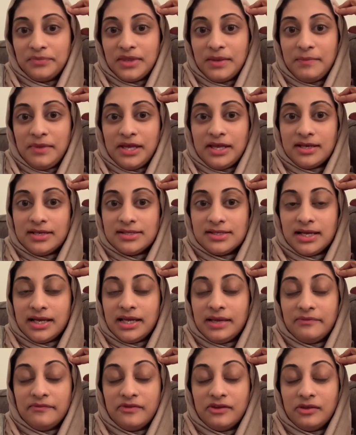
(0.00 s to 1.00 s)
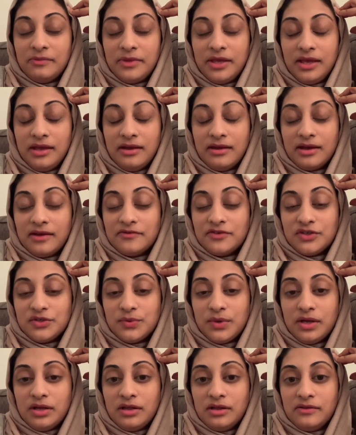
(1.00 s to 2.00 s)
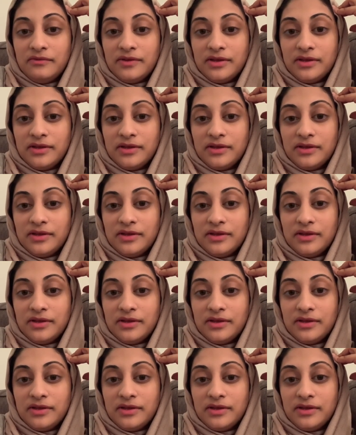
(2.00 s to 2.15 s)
Because I am filming after 12,